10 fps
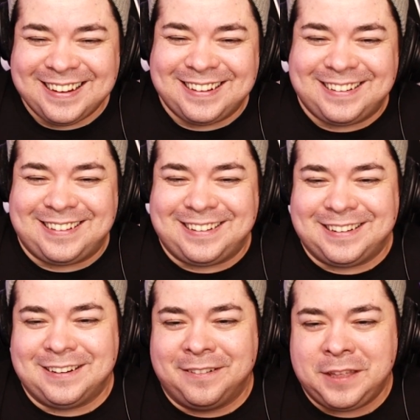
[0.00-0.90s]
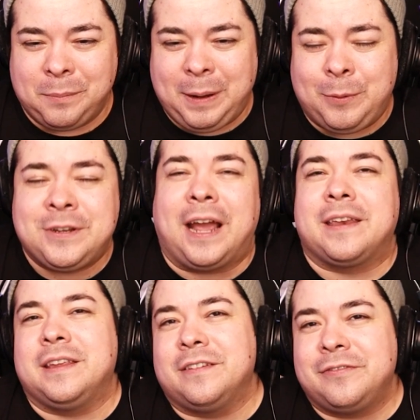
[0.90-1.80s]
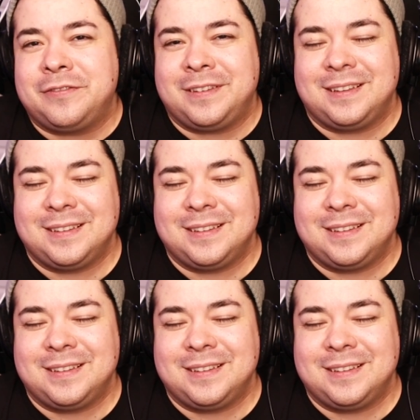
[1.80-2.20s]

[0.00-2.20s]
Aw, they're being protective.